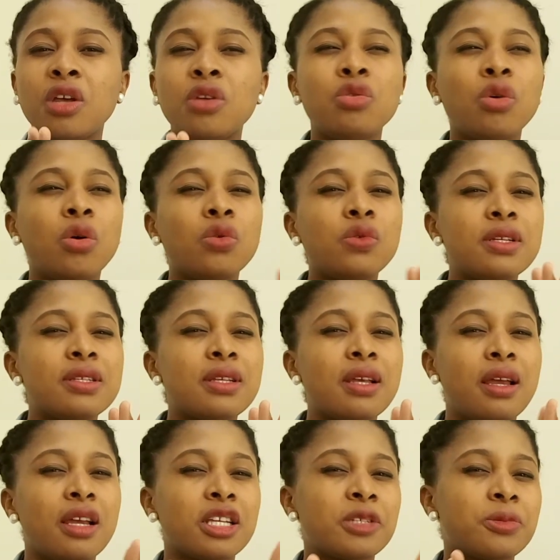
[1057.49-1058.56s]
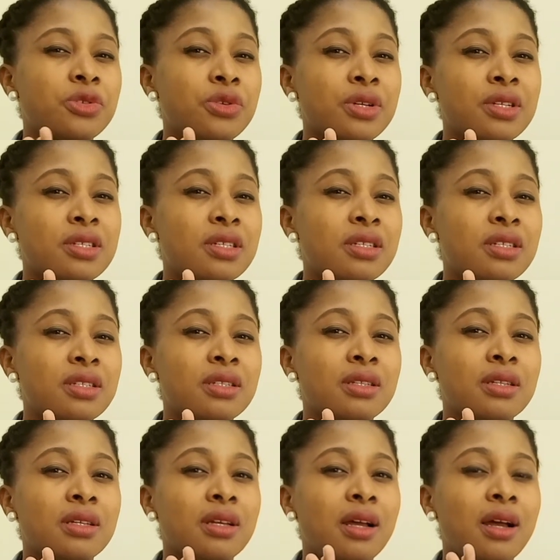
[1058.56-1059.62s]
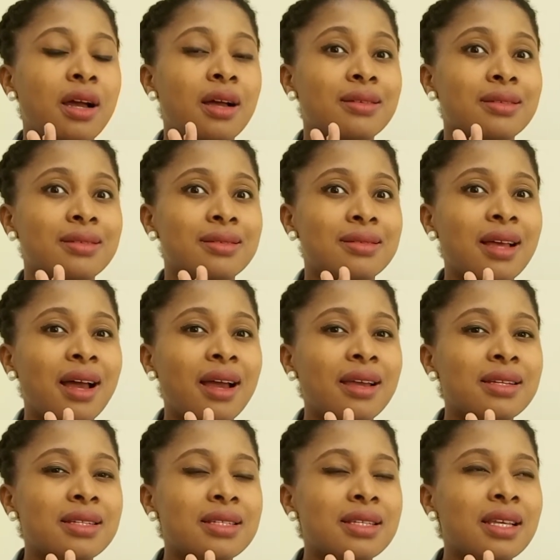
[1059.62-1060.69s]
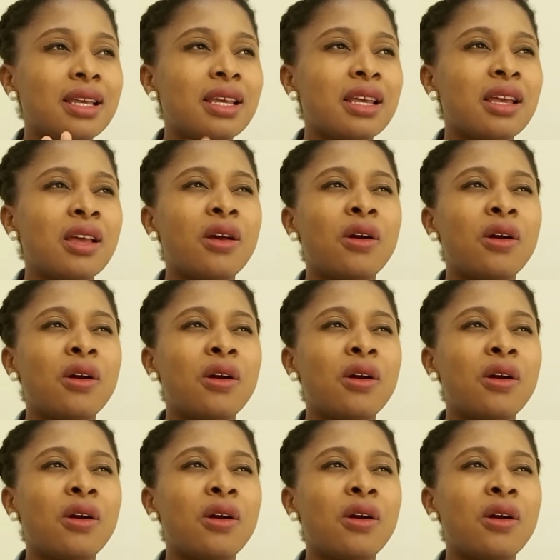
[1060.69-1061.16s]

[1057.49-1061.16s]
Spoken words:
you're always experiencing anxiety,